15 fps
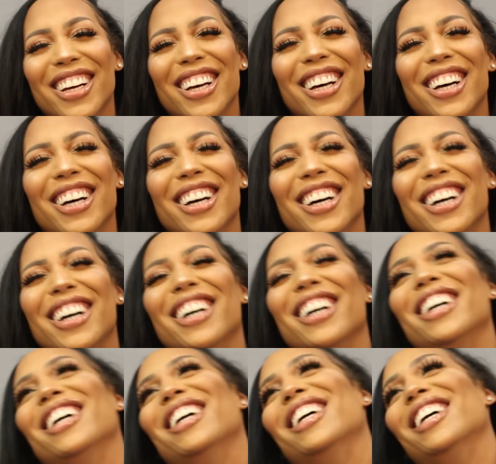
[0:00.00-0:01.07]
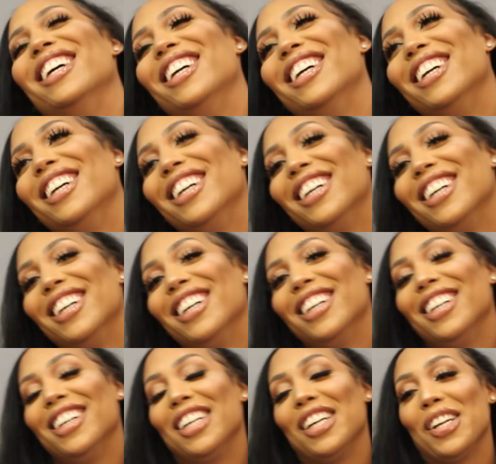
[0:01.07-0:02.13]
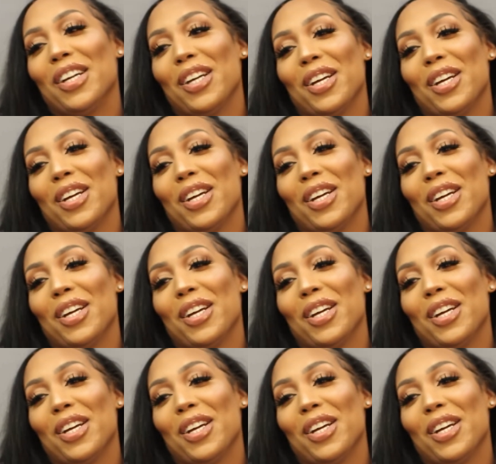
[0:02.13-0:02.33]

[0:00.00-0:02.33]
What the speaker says: Do you have a special person in your life right now?